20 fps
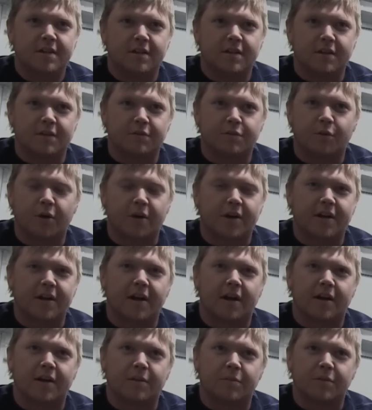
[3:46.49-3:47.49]
love
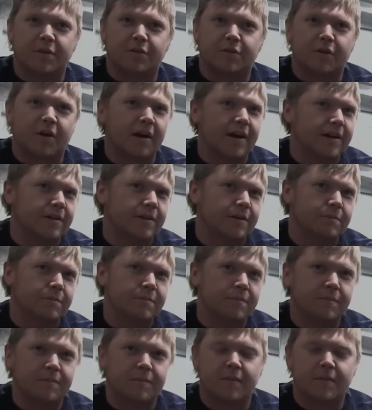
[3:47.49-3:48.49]
working on them, love riding them.
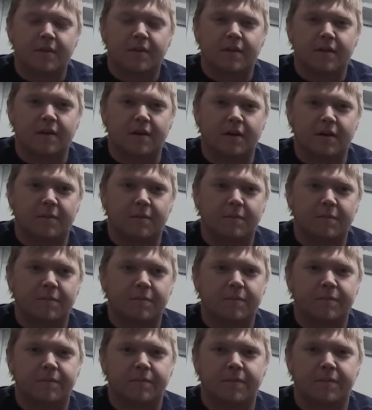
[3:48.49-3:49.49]

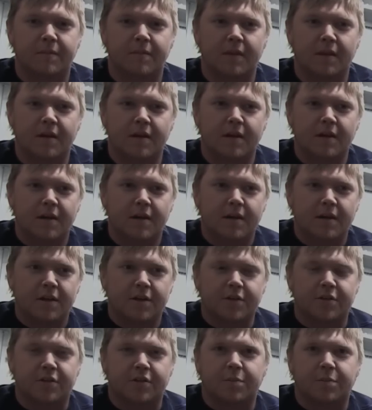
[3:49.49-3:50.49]

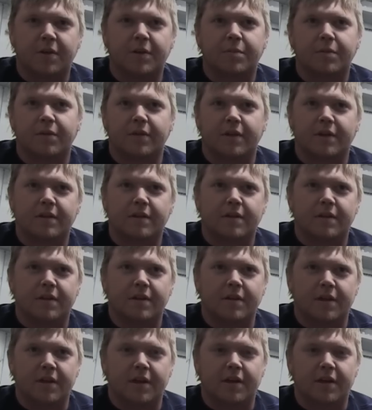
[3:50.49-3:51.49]
Um, just the people
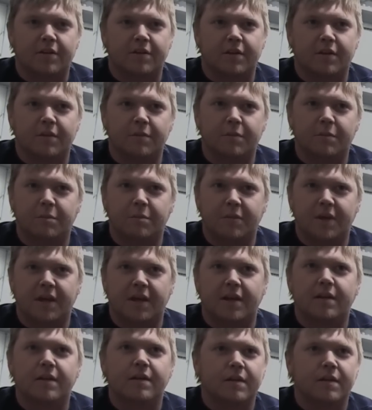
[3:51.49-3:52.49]
that you get to
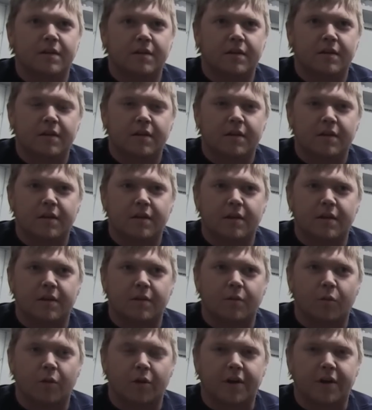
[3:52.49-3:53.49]
meet
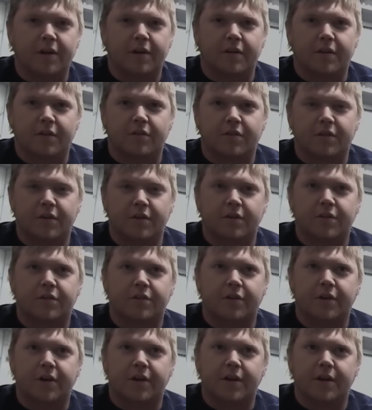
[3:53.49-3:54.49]
working in this
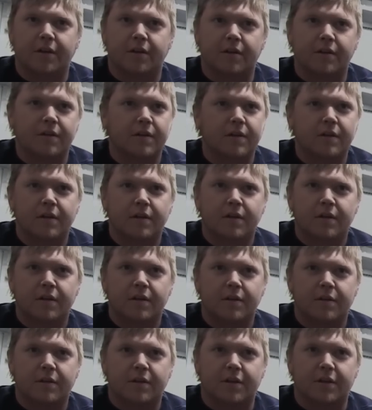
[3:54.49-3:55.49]
industry and
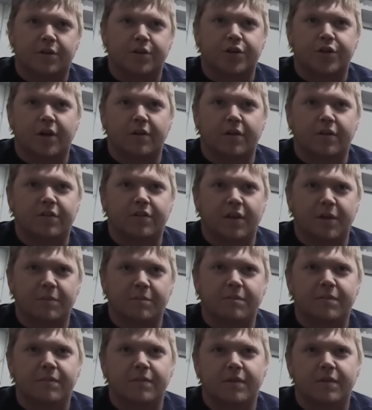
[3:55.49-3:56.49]
they share the
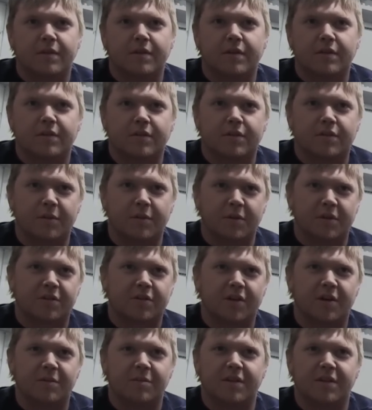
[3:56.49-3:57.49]
same, same
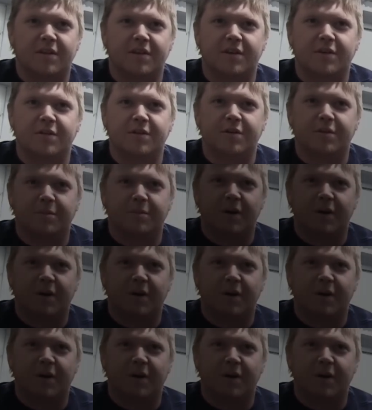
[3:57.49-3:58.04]
excitement that you do